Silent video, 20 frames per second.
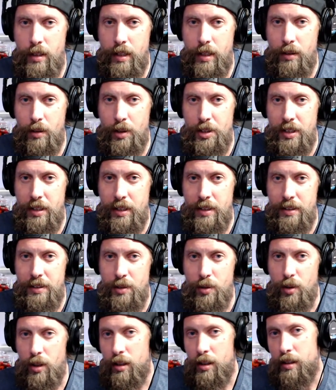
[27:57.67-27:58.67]
AOC can
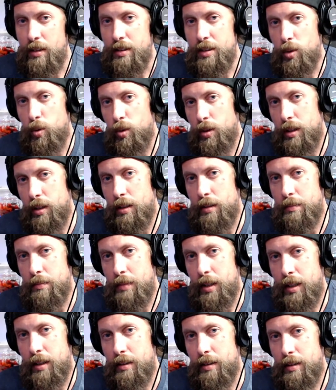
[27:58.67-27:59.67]
do 120
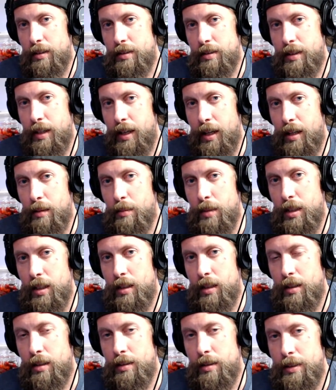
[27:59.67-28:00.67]
megahertz
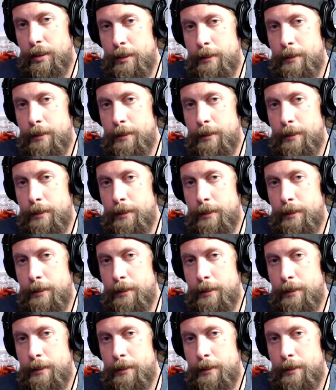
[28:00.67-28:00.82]
gaming.